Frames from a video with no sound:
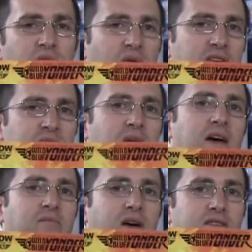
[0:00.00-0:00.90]
the book It's
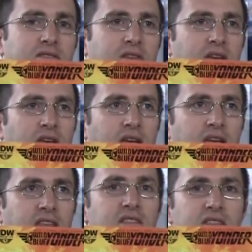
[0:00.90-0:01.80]
Mad Max
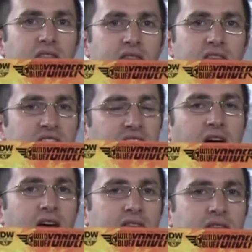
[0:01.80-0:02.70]
in the
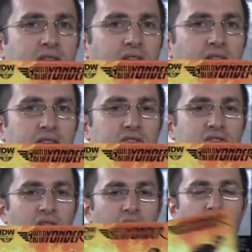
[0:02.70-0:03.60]
skies. And
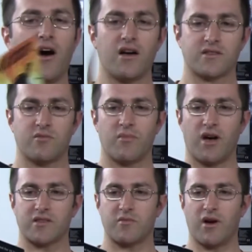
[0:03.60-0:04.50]
just awesome,
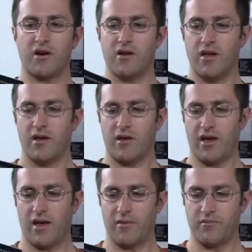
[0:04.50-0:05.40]
awesome art
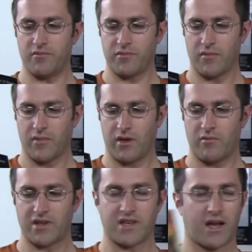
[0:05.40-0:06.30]
um,
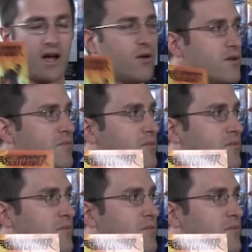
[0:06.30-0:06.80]
by Zach Howard.